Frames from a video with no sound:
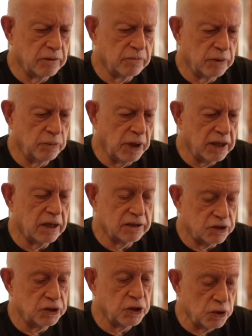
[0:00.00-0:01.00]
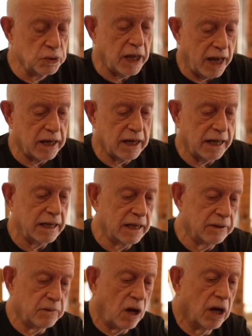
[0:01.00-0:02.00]
went to do that.
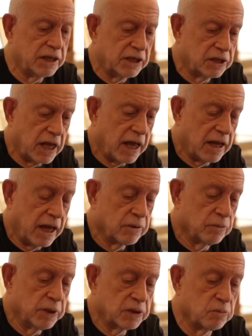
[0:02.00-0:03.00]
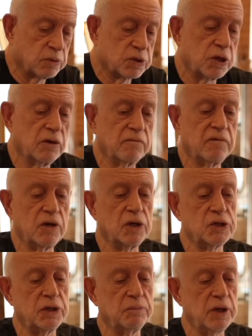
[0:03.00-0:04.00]
I did that, and we was
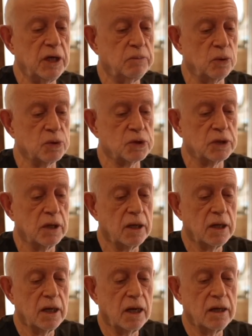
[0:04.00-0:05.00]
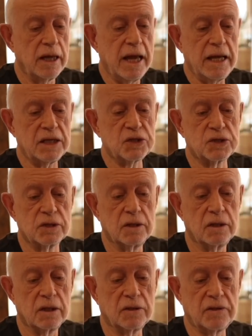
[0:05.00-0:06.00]
converting people's heads,
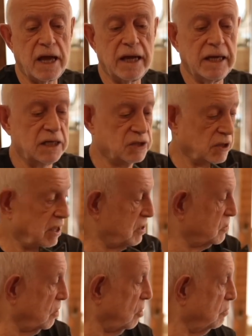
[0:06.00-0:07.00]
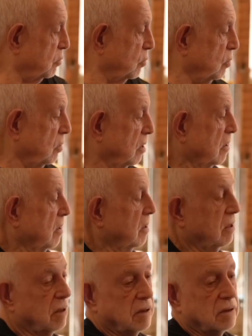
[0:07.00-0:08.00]
and that is an example
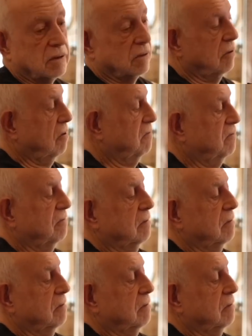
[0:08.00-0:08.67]
of